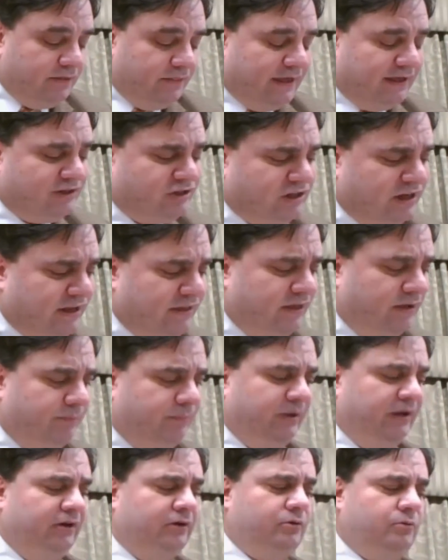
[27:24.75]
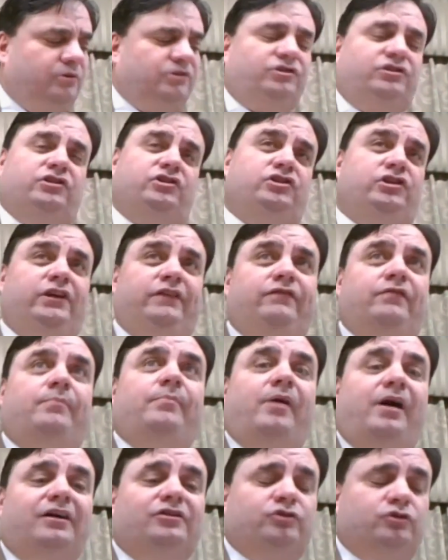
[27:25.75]
They say that Peter was the chief
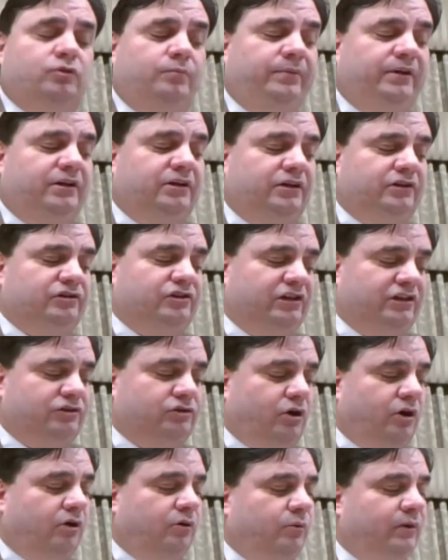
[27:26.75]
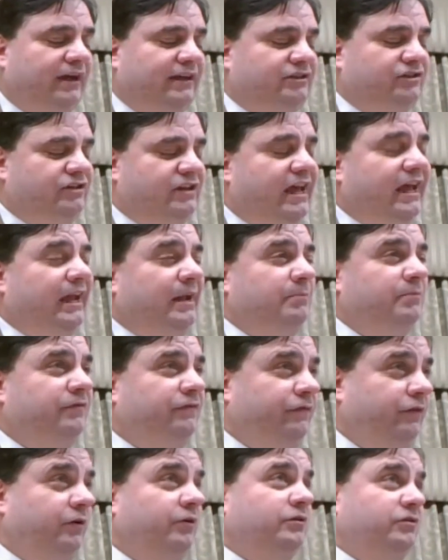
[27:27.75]
apostle because he's always named
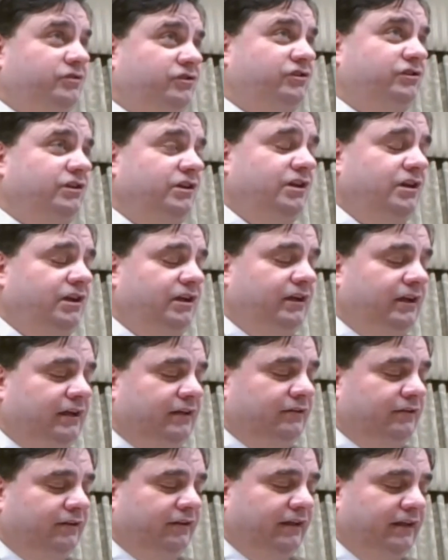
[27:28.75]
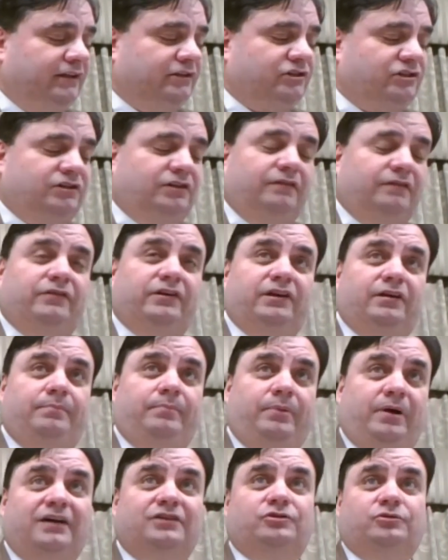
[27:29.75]
first in the list of the
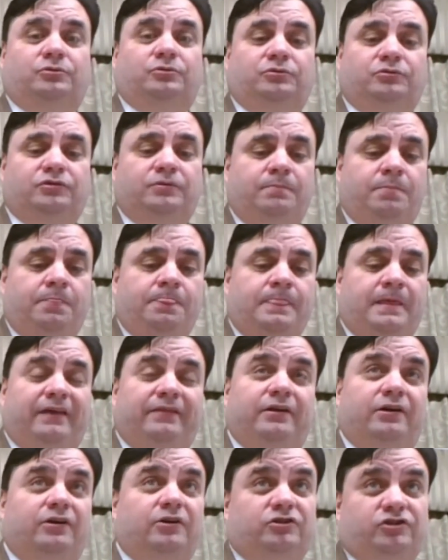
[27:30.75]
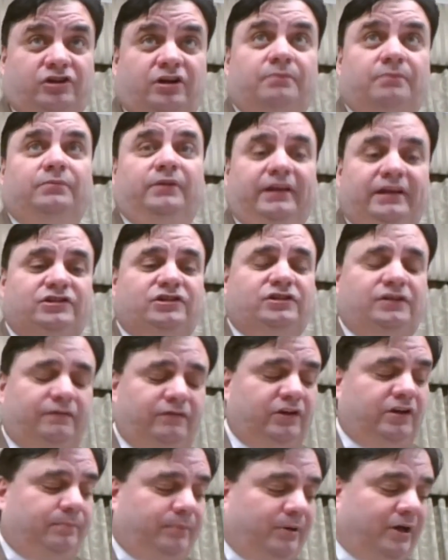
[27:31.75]
apostles. And there are some lists of
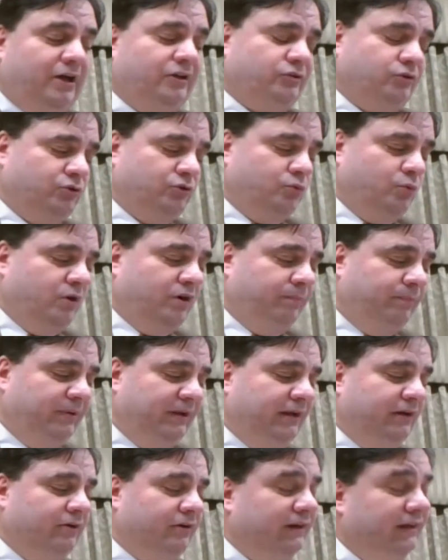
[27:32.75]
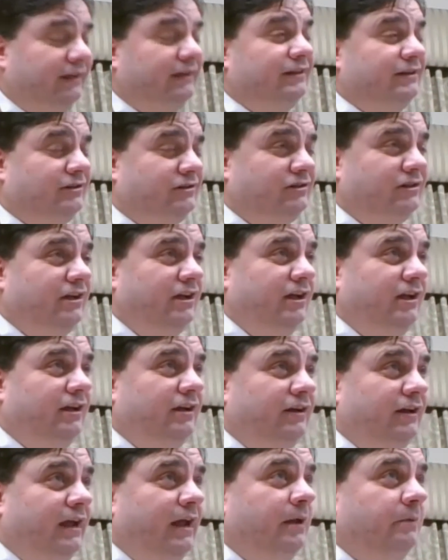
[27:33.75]
the apostles where Peter is
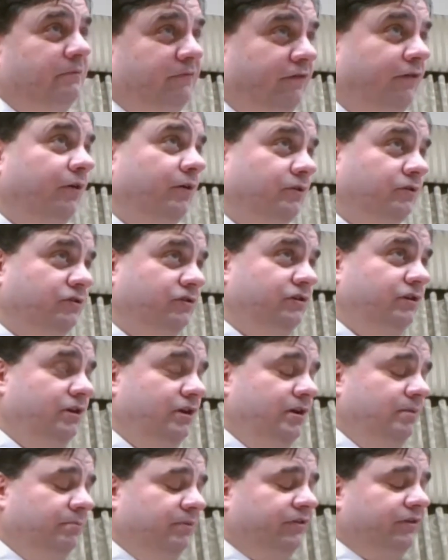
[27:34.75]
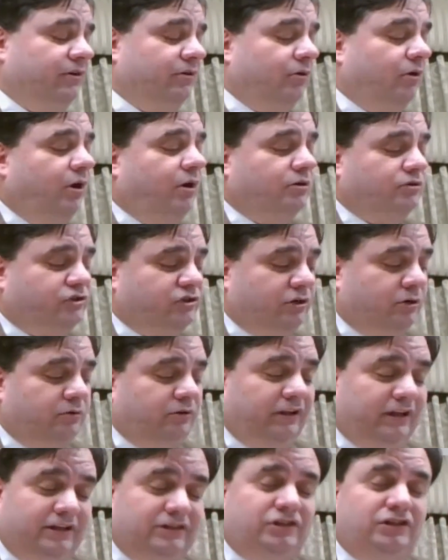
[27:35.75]
named first. But there are also
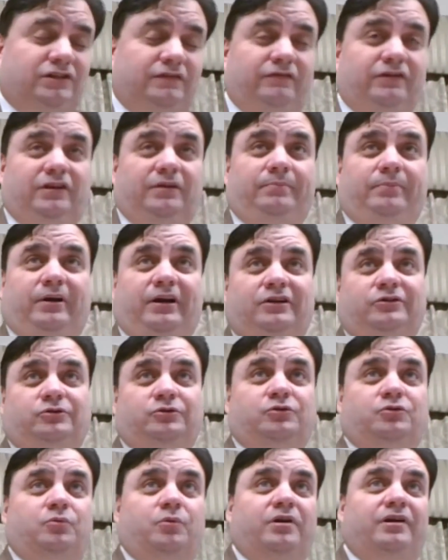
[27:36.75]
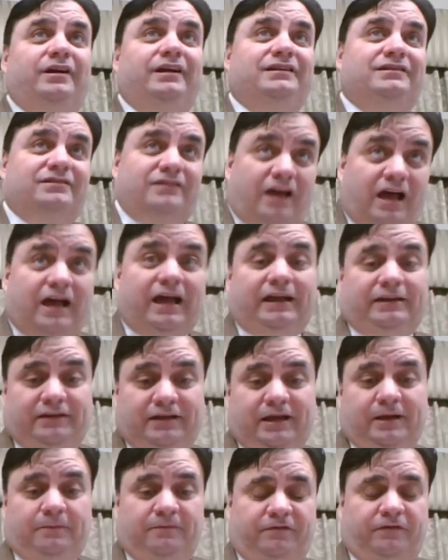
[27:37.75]
lists of the apostles where he's not
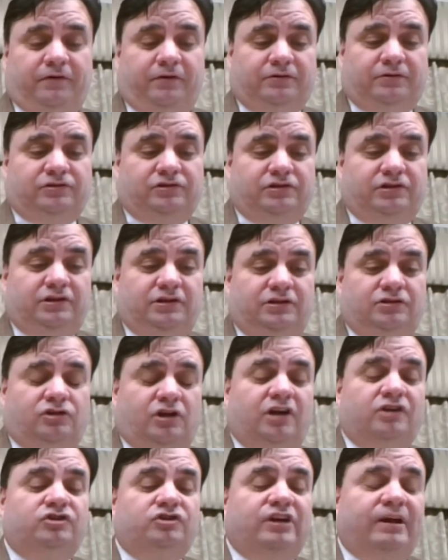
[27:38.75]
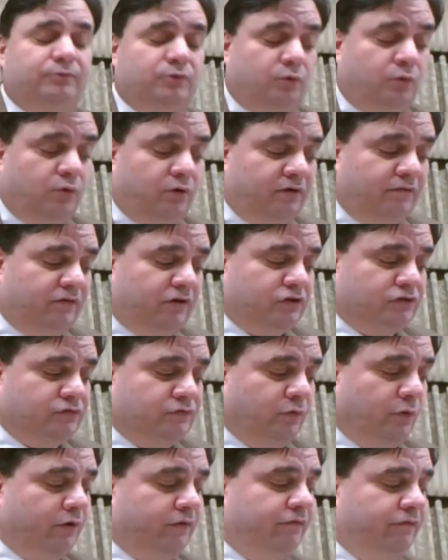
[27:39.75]
named first. John chapter 1, verse
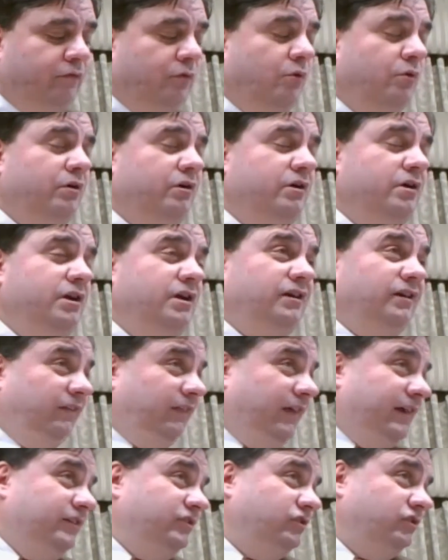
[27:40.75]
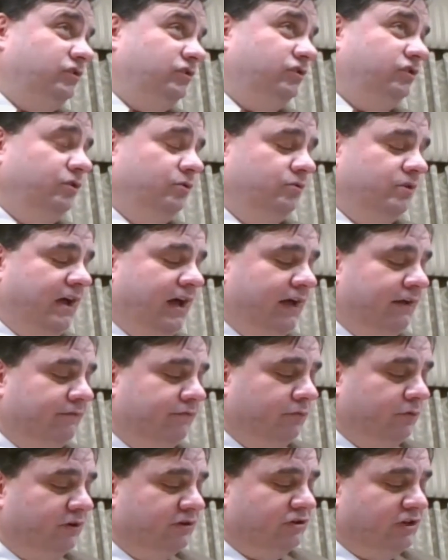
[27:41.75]
44, Galatians 2 9,
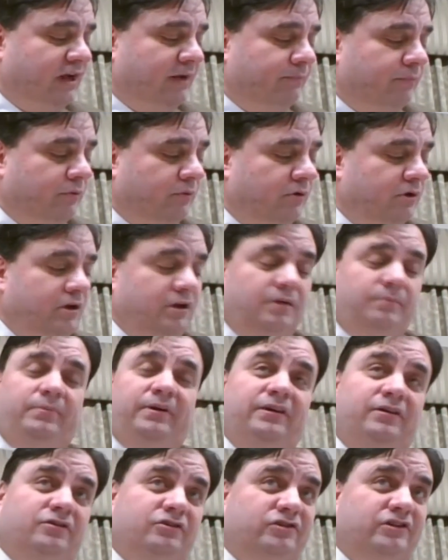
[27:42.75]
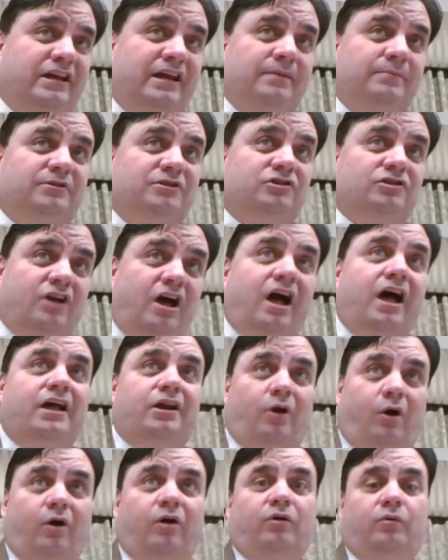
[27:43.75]
for example, Peter's name is
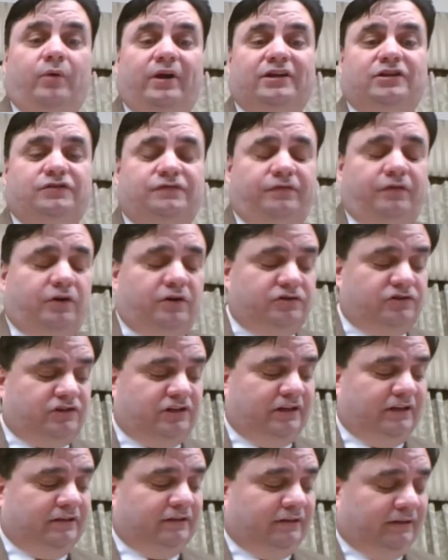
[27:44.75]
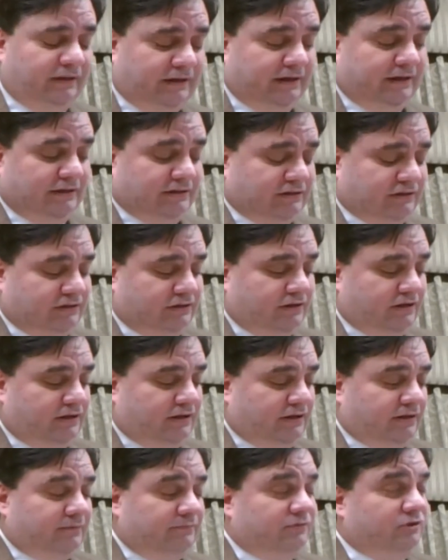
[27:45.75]
not always first in the list.
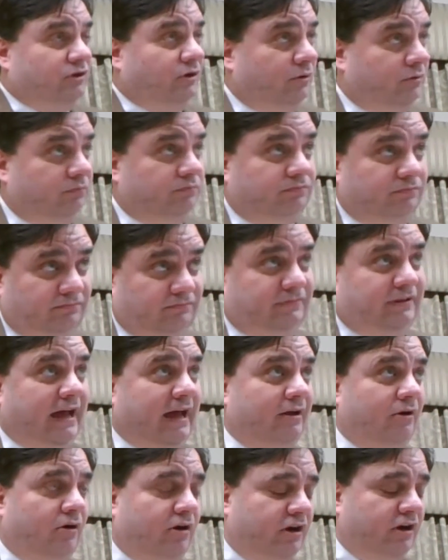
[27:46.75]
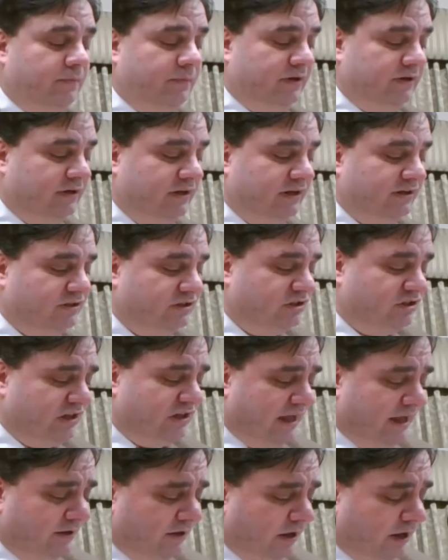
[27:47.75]
So that argument doesn't
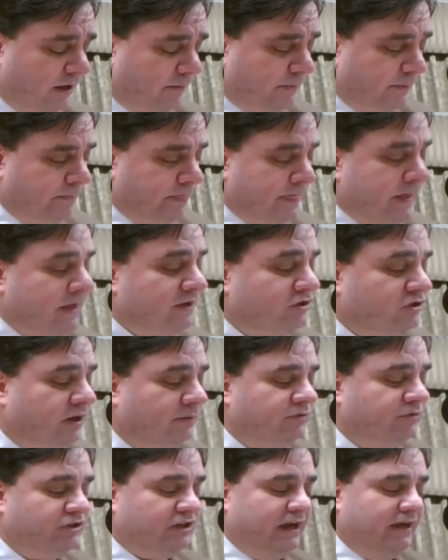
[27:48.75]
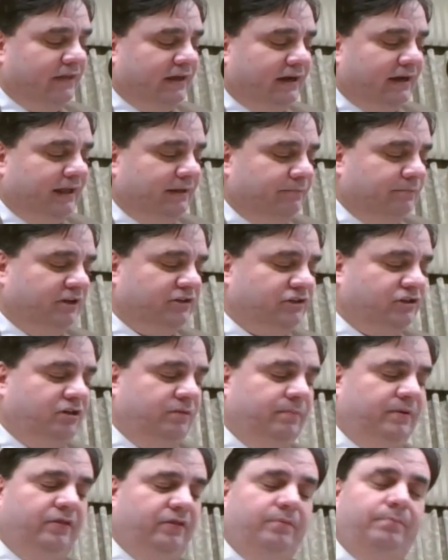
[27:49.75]
stand up. Some say that he must
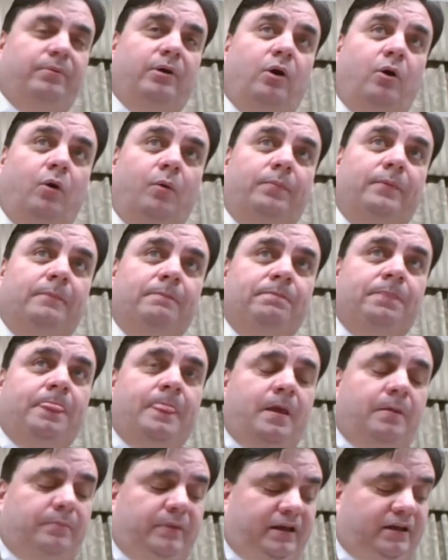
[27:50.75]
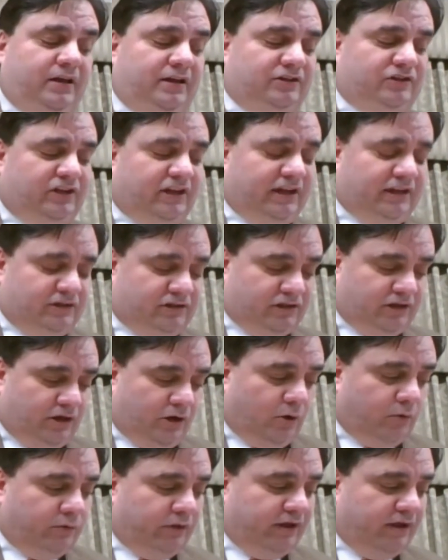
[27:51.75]
have been the Pope because he's the
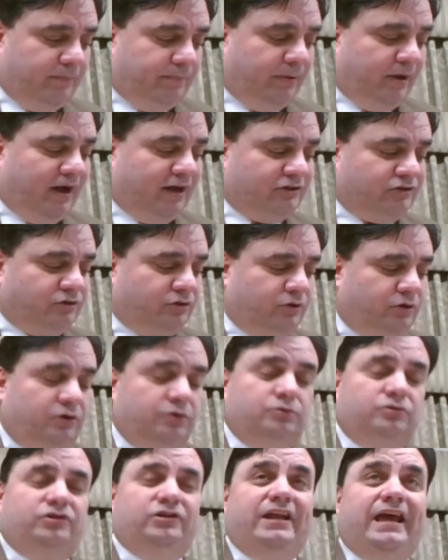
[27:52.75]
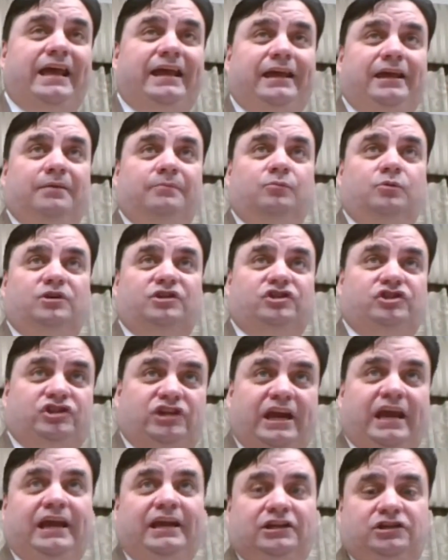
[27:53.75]
only apostle whose name was
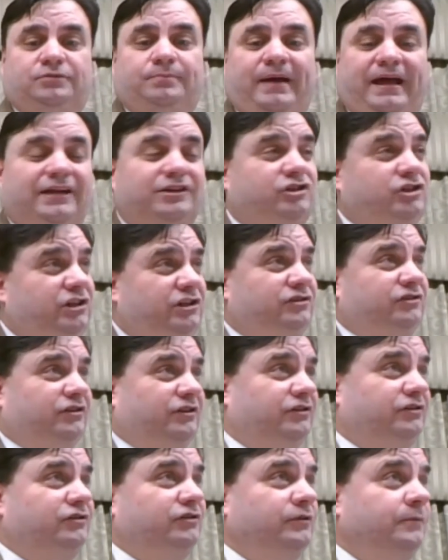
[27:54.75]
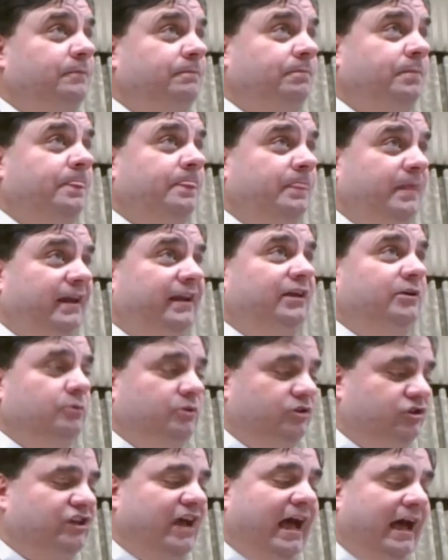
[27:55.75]
changed by Jesus, that he
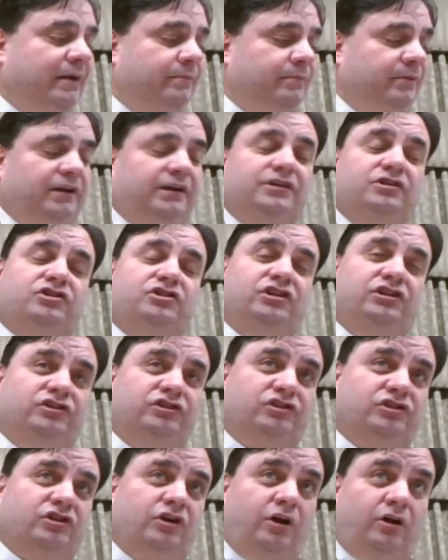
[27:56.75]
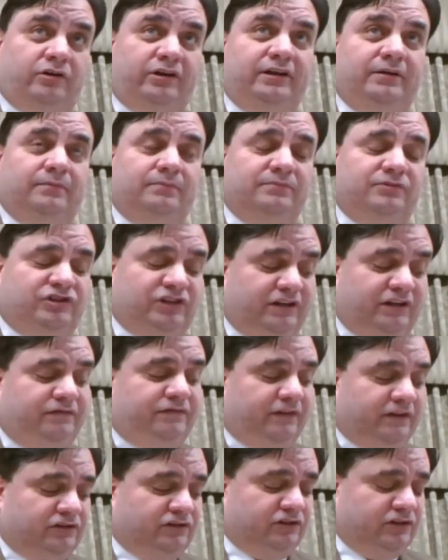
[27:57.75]
was Simon and Jesus called him
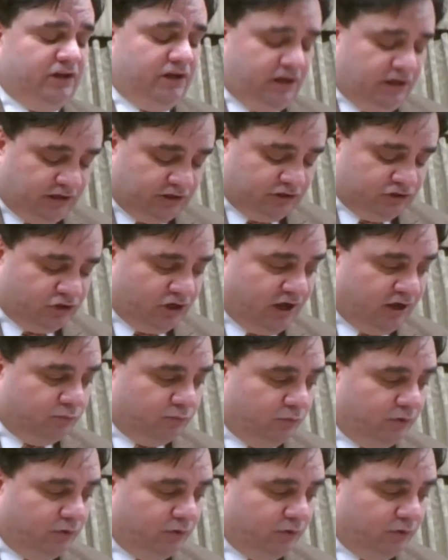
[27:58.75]
Cephas in John